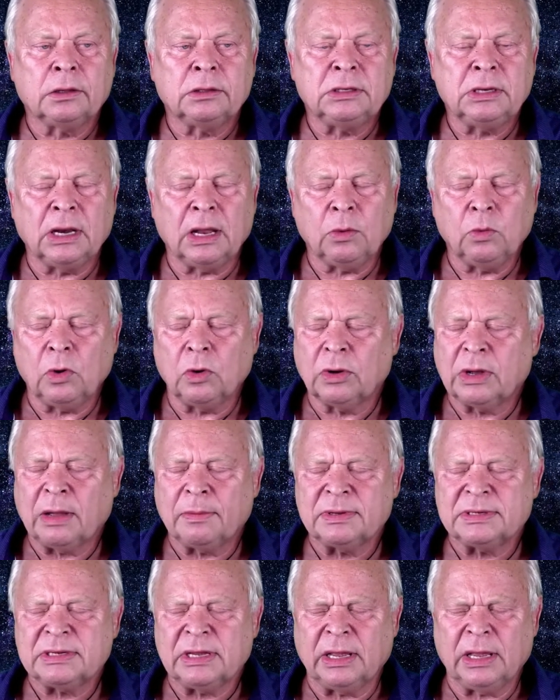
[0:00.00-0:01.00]
till I woke
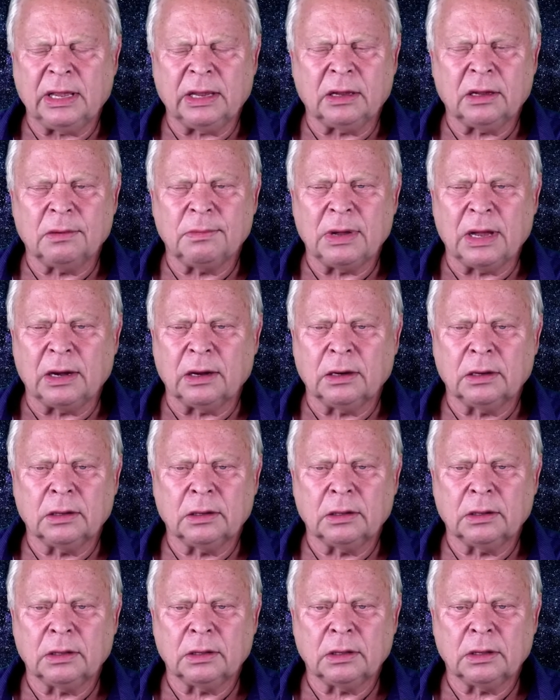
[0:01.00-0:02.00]
up and said, hey, come on,
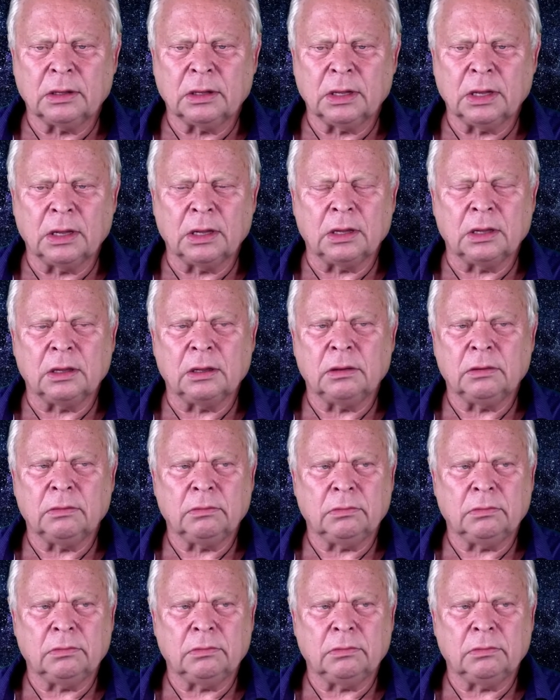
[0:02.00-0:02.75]
uh,